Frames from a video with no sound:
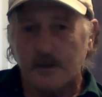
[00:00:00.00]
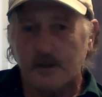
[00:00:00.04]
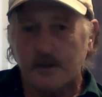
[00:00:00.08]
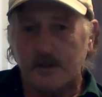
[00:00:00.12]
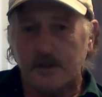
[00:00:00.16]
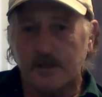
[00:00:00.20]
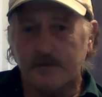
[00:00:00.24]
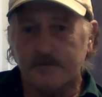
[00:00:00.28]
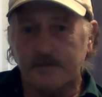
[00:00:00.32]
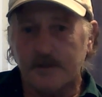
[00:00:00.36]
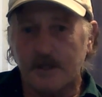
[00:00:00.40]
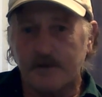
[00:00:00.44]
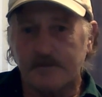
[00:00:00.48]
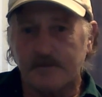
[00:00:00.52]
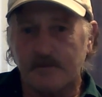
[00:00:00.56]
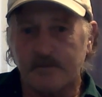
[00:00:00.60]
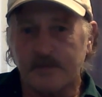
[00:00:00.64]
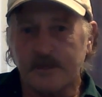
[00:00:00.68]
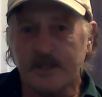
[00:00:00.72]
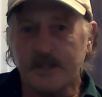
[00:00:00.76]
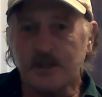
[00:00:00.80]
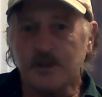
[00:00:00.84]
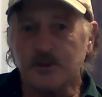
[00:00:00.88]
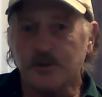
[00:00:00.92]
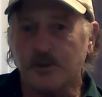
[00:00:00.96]
Now if you have a
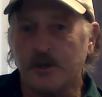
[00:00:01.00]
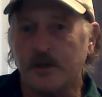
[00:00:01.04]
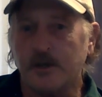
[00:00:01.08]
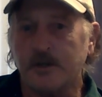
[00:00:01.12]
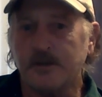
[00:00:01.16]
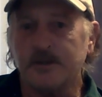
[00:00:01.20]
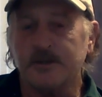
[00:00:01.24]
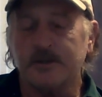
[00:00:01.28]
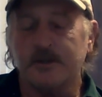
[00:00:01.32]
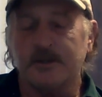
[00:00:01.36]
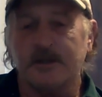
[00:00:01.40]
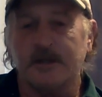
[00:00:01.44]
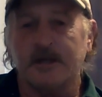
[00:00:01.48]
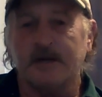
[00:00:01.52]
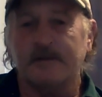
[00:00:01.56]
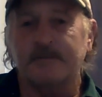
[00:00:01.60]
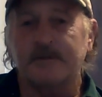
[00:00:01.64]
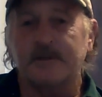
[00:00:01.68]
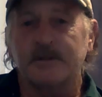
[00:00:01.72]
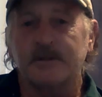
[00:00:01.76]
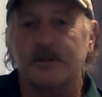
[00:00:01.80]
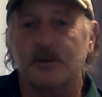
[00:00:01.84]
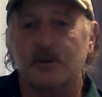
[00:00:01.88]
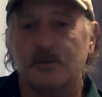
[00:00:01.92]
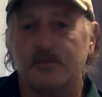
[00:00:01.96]
main drain, you're going to have to
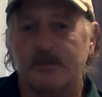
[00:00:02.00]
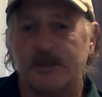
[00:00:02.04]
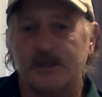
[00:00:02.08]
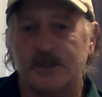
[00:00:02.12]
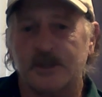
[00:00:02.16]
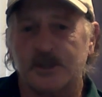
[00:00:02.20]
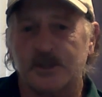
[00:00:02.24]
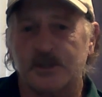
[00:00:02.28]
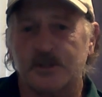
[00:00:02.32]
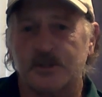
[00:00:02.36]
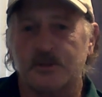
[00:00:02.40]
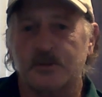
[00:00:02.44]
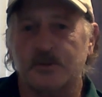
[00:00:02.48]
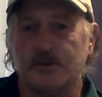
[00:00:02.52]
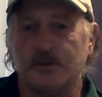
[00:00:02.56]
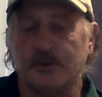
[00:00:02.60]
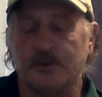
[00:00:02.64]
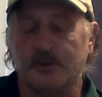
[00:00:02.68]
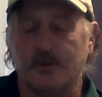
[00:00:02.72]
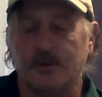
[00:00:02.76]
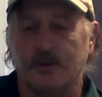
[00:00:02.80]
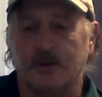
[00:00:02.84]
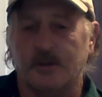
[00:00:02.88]
do it much sooner.